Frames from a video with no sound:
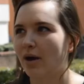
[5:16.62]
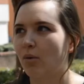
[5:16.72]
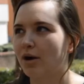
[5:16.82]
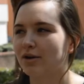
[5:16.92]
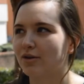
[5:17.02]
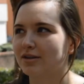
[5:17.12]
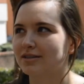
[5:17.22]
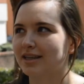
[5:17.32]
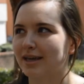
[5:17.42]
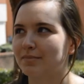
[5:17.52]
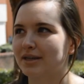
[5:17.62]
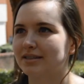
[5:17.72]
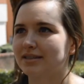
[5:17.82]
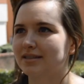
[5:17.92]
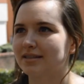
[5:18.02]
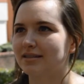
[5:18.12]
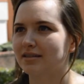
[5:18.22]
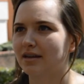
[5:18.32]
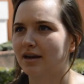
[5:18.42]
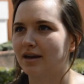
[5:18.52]
I'll walk across campus
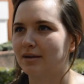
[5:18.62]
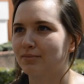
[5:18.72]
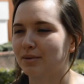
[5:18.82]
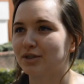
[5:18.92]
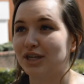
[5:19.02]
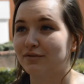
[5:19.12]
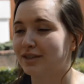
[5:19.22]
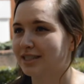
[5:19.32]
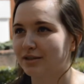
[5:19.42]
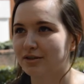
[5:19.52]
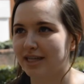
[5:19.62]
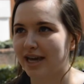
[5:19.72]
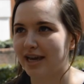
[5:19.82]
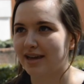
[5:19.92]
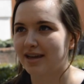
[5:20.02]
uh, pretty much every single day,